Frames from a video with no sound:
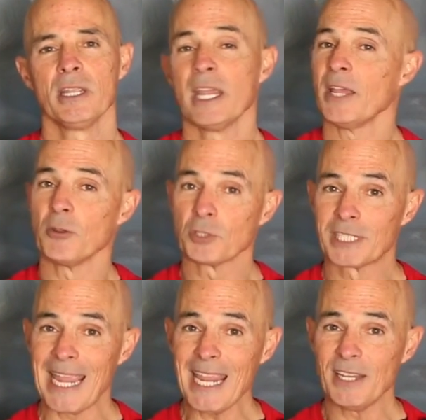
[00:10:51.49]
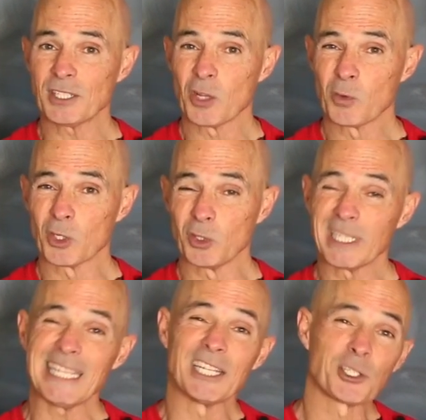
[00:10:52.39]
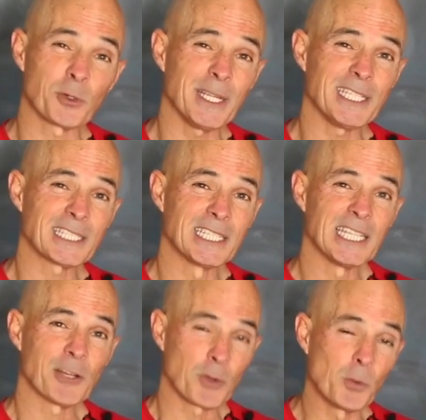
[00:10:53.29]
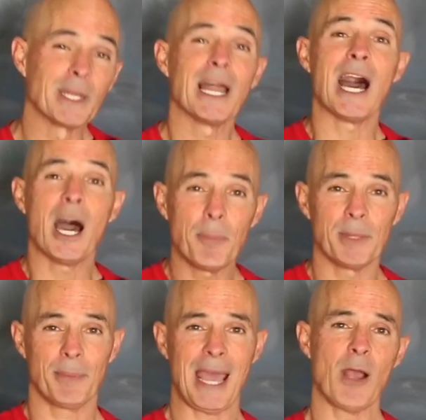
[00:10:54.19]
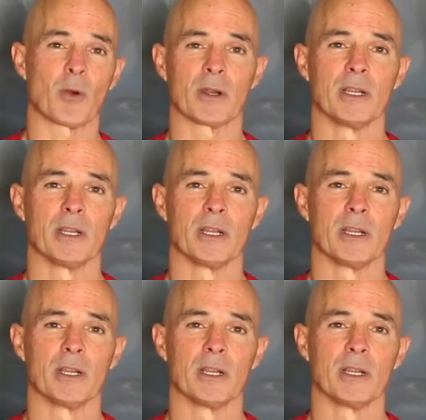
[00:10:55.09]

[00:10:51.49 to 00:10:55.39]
and those gains would only increase if we went up in power.